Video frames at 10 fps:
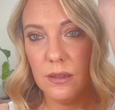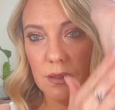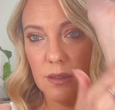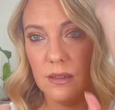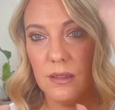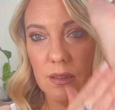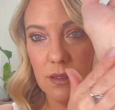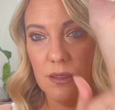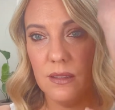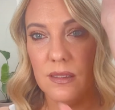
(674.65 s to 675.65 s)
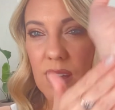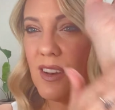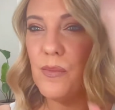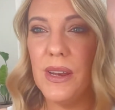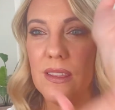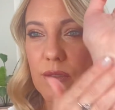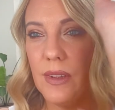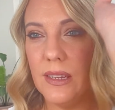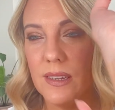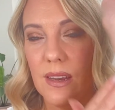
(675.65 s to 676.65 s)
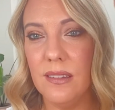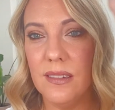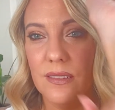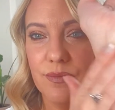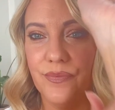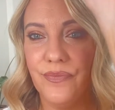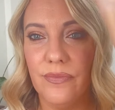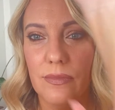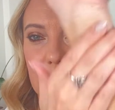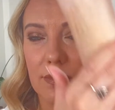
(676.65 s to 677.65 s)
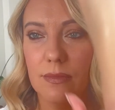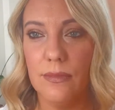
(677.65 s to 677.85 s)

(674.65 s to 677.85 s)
how that color changes the skin tone